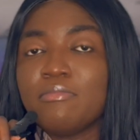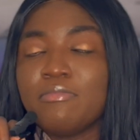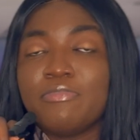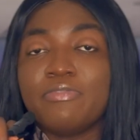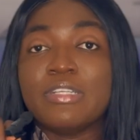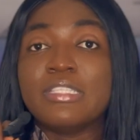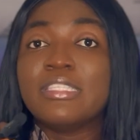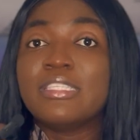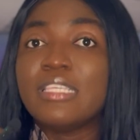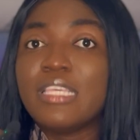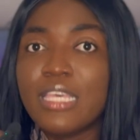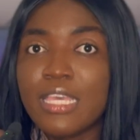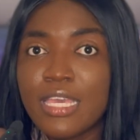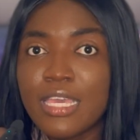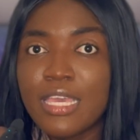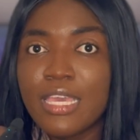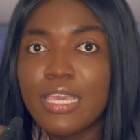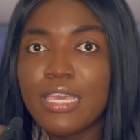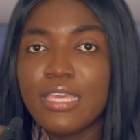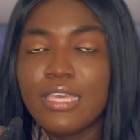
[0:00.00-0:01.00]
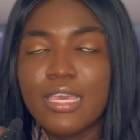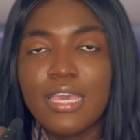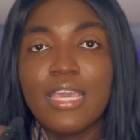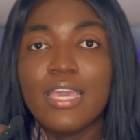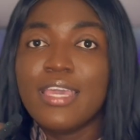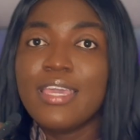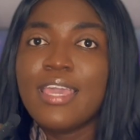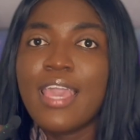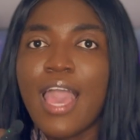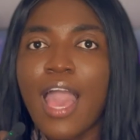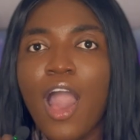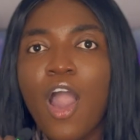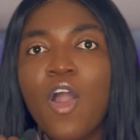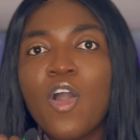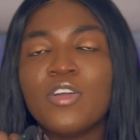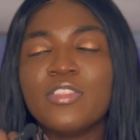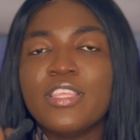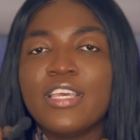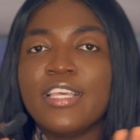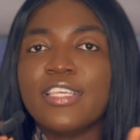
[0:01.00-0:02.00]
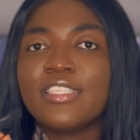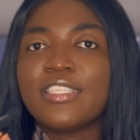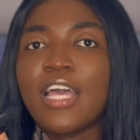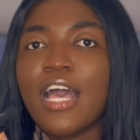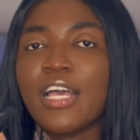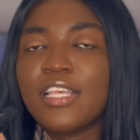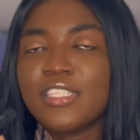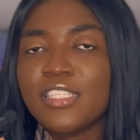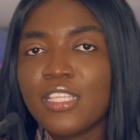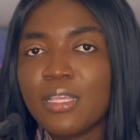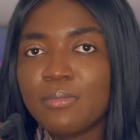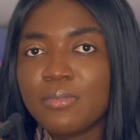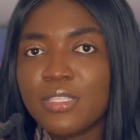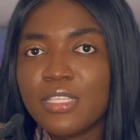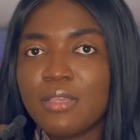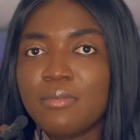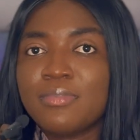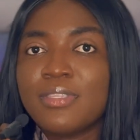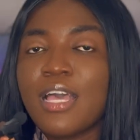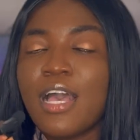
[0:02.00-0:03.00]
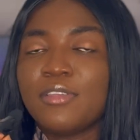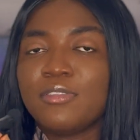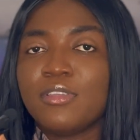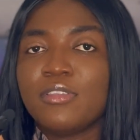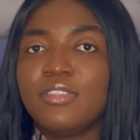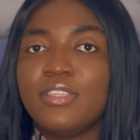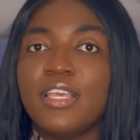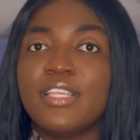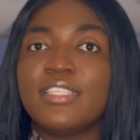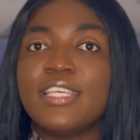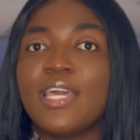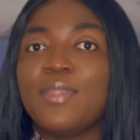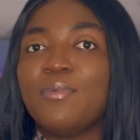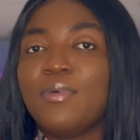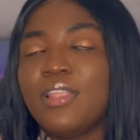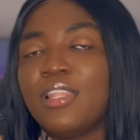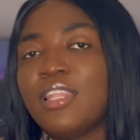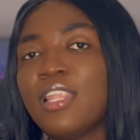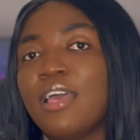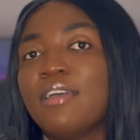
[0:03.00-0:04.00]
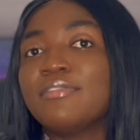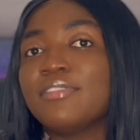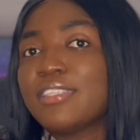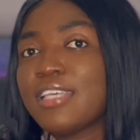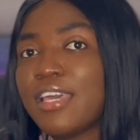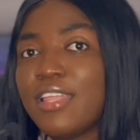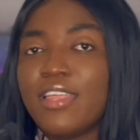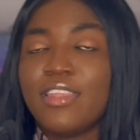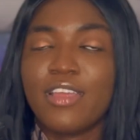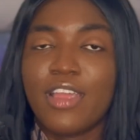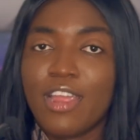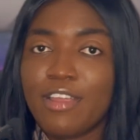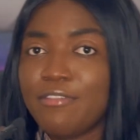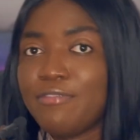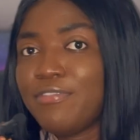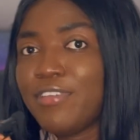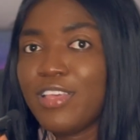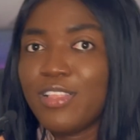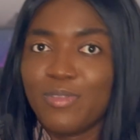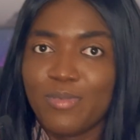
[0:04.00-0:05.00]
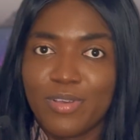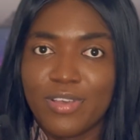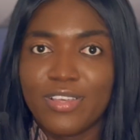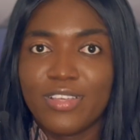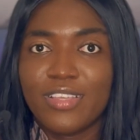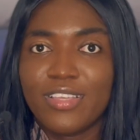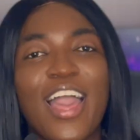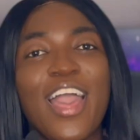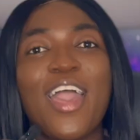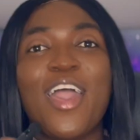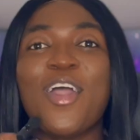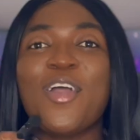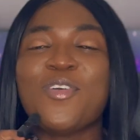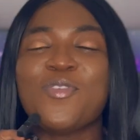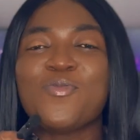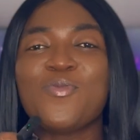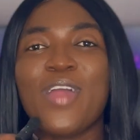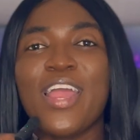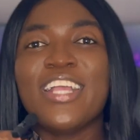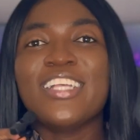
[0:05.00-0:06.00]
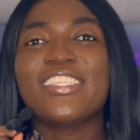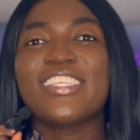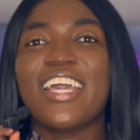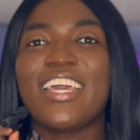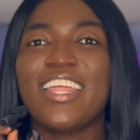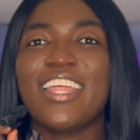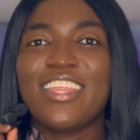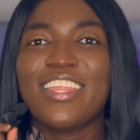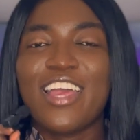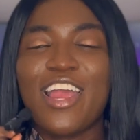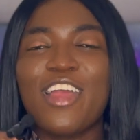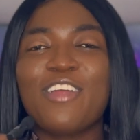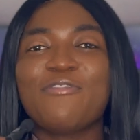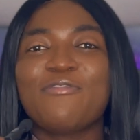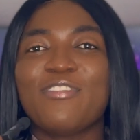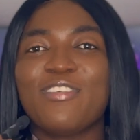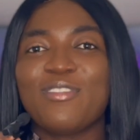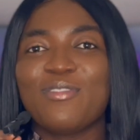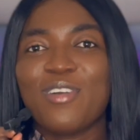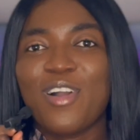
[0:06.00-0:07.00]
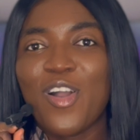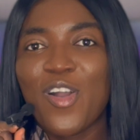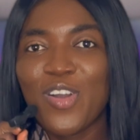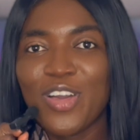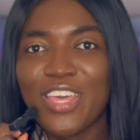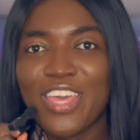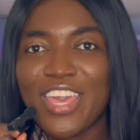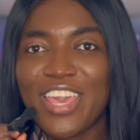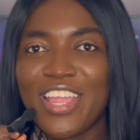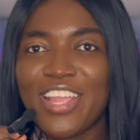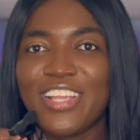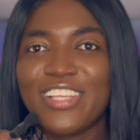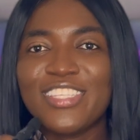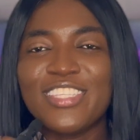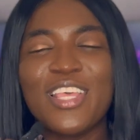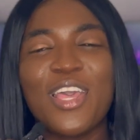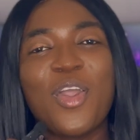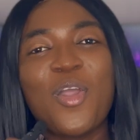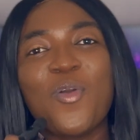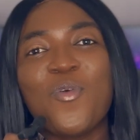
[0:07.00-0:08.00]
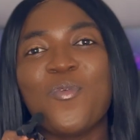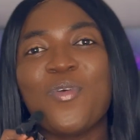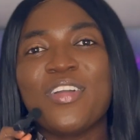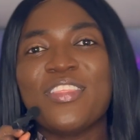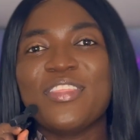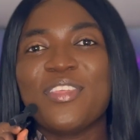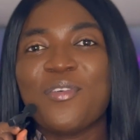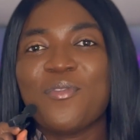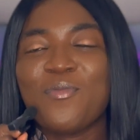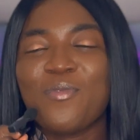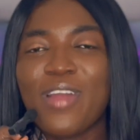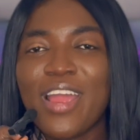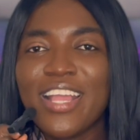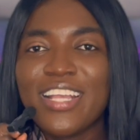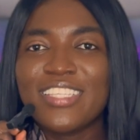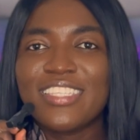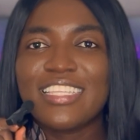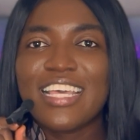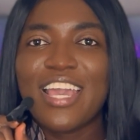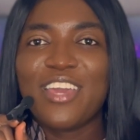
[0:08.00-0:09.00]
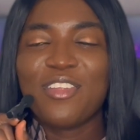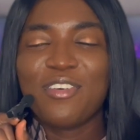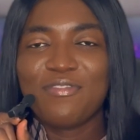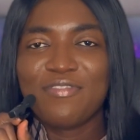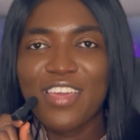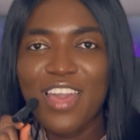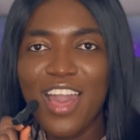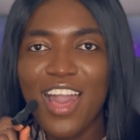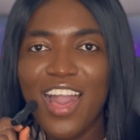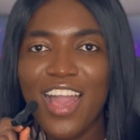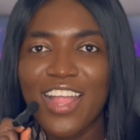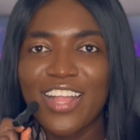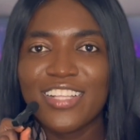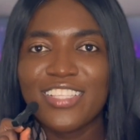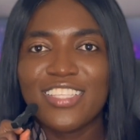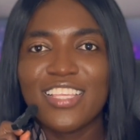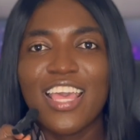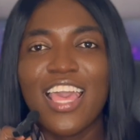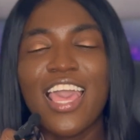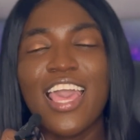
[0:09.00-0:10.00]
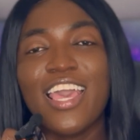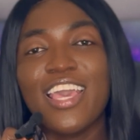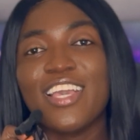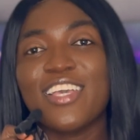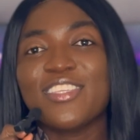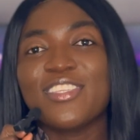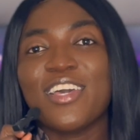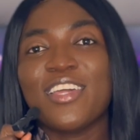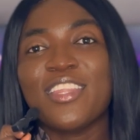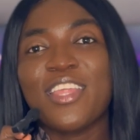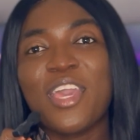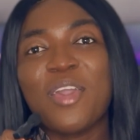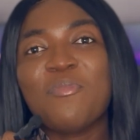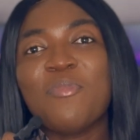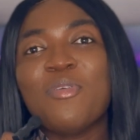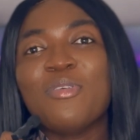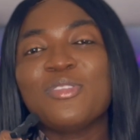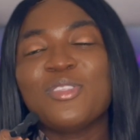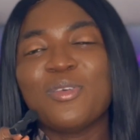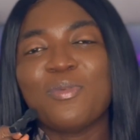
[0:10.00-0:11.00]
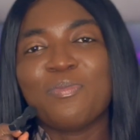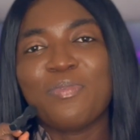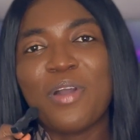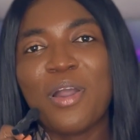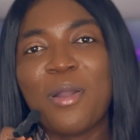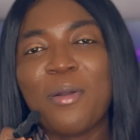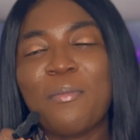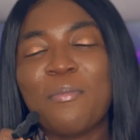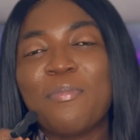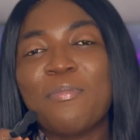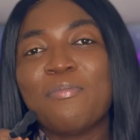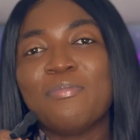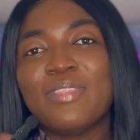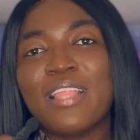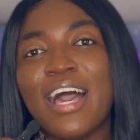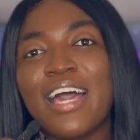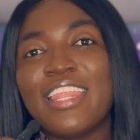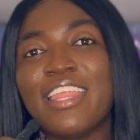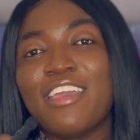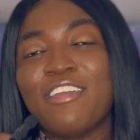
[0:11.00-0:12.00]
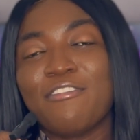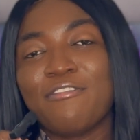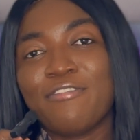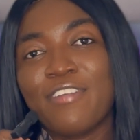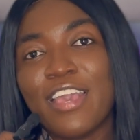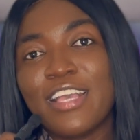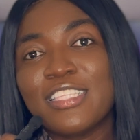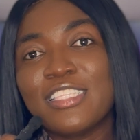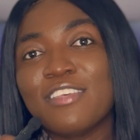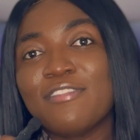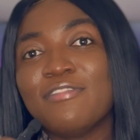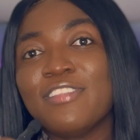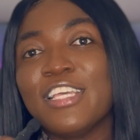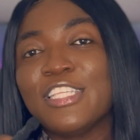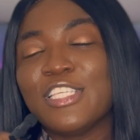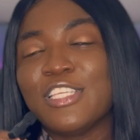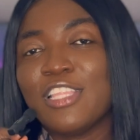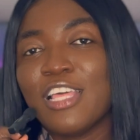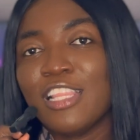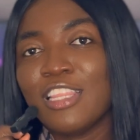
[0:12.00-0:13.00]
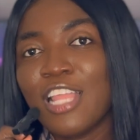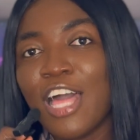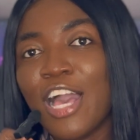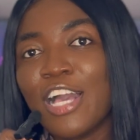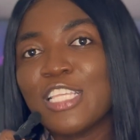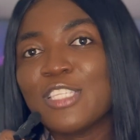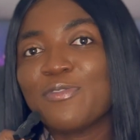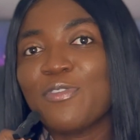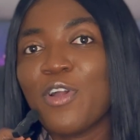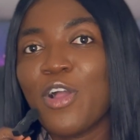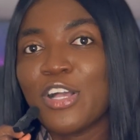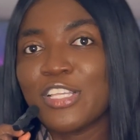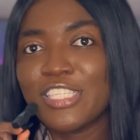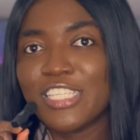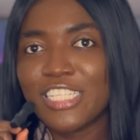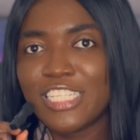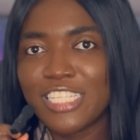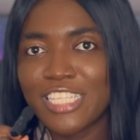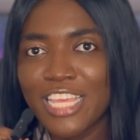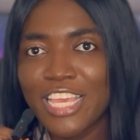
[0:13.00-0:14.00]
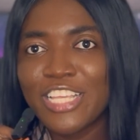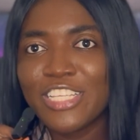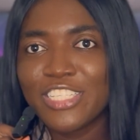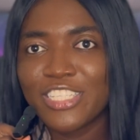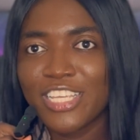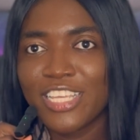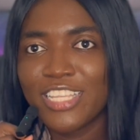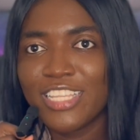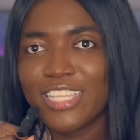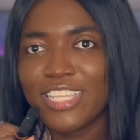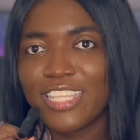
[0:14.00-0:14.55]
fatigue. Yeah, all these are symptoms associated with left-sided heart failure. Right-sided heart failure occurs when the right side of the heart is unable to pump blood effectively to the lungs for oxygenation.